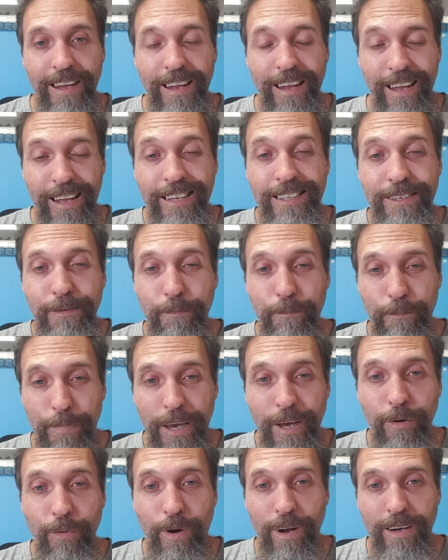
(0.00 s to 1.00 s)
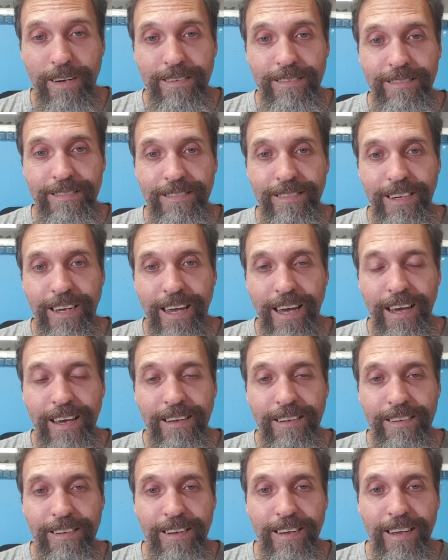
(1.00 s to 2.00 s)
Now, that's a big one,
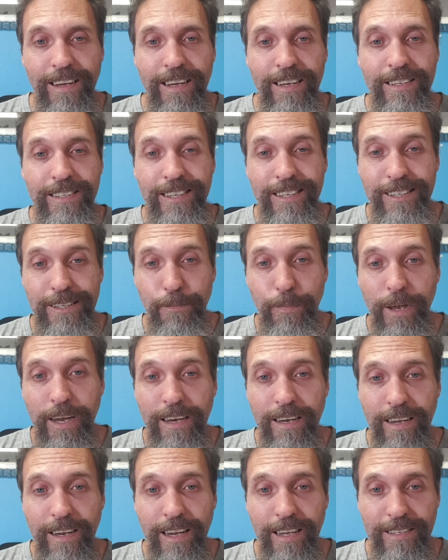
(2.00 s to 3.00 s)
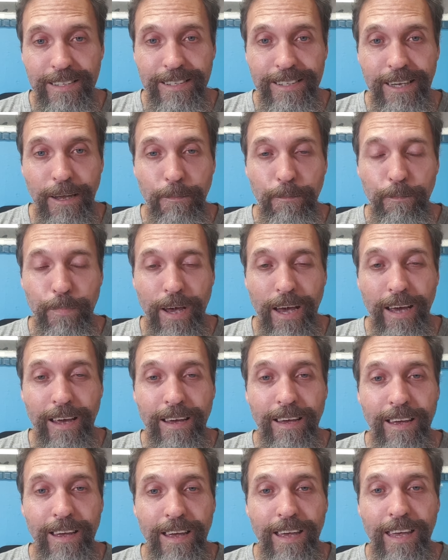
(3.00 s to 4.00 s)
okay? Suspended and step
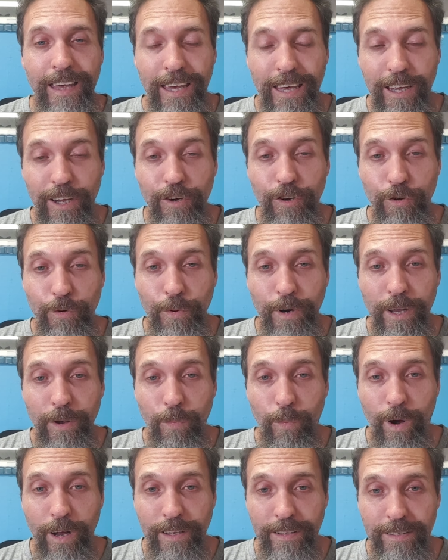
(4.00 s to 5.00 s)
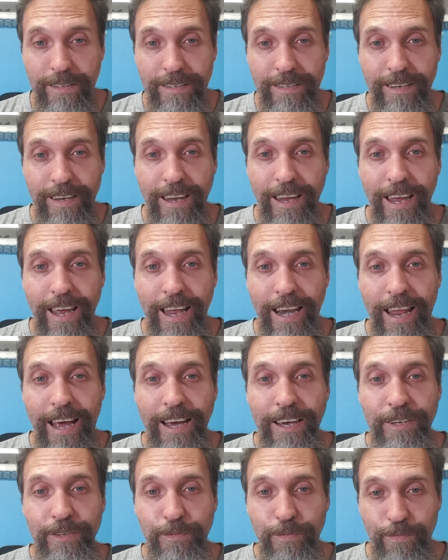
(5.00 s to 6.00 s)
back. He can do what he wants. And
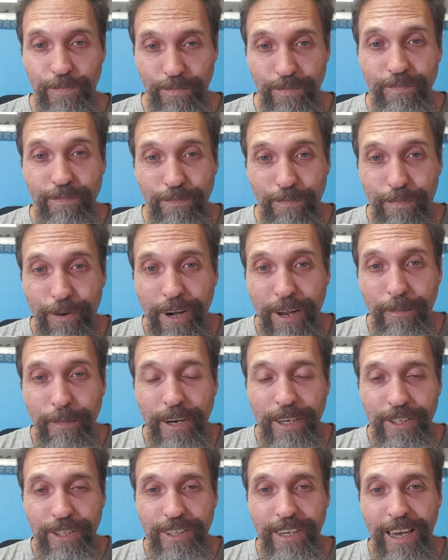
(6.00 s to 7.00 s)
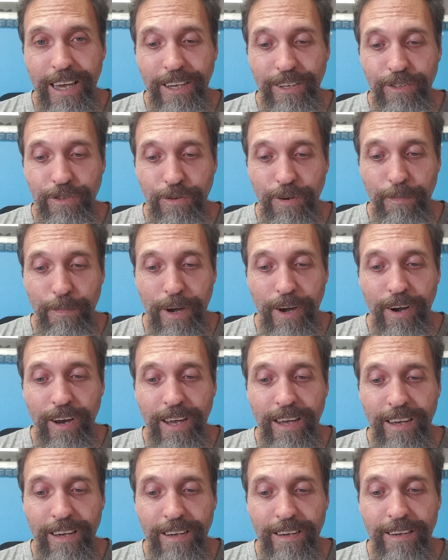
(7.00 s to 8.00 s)
now he's pretty much saying to
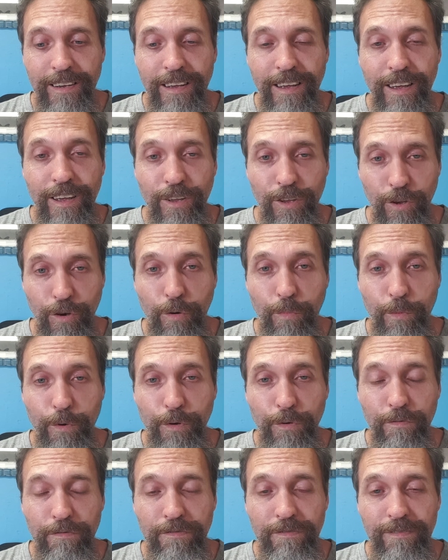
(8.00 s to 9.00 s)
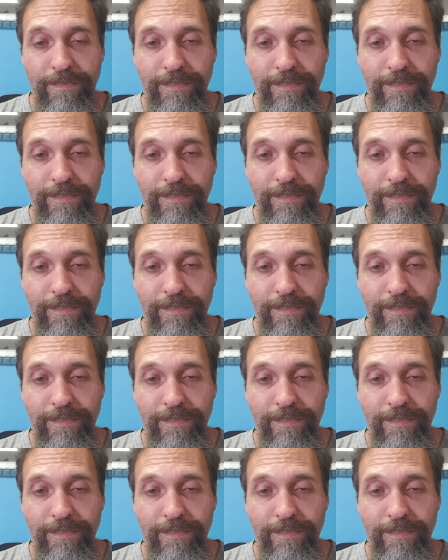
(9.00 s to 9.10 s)
America, your move.